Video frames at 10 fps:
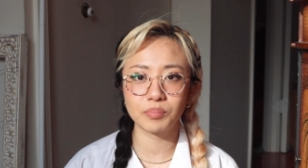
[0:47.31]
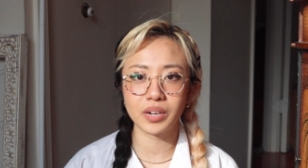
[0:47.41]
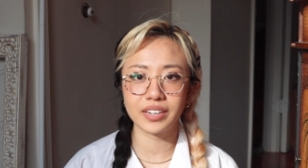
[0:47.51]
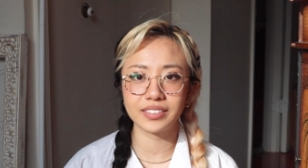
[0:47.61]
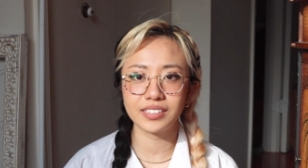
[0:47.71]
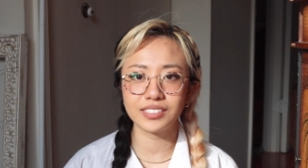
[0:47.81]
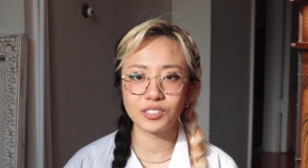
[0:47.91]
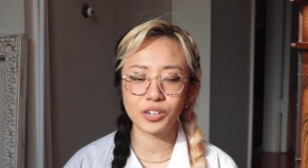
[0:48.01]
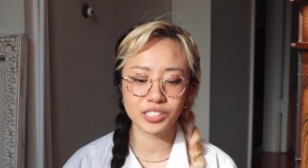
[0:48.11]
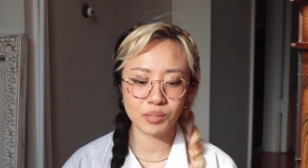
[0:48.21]
but these
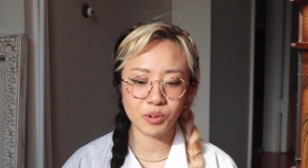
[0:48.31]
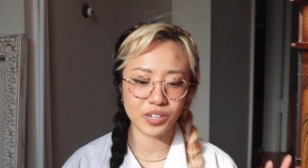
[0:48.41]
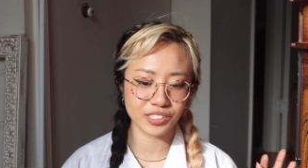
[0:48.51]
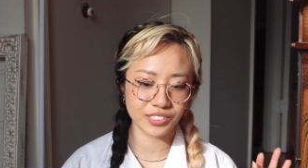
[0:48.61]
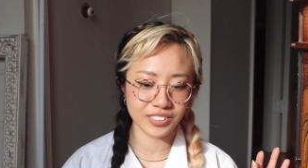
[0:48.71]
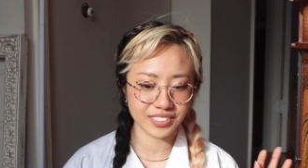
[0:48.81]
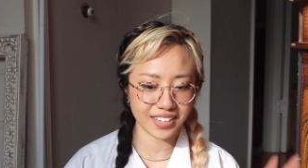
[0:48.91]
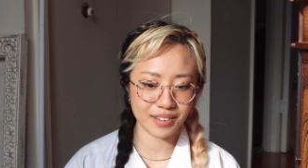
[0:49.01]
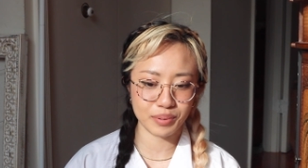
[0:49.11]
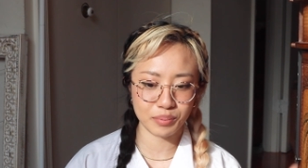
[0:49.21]
are some questions
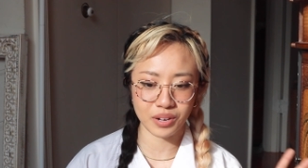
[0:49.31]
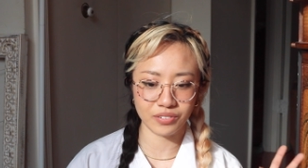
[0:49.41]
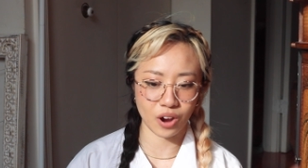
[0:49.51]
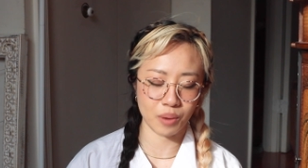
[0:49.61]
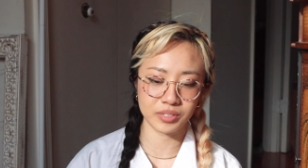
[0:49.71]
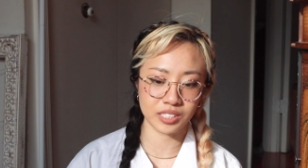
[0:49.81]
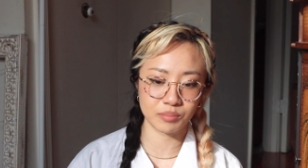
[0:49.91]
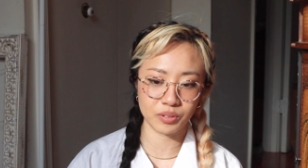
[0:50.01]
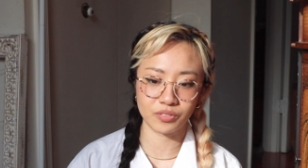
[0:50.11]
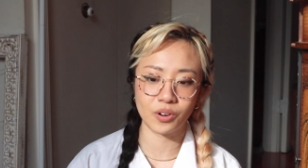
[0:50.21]
that people have
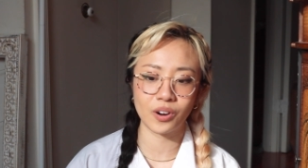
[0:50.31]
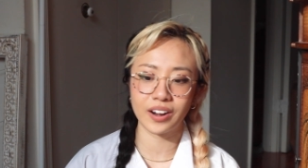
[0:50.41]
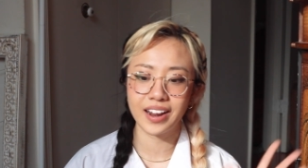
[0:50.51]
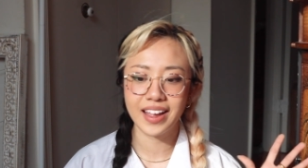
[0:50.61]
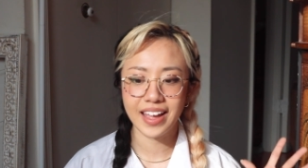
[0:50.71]
commented before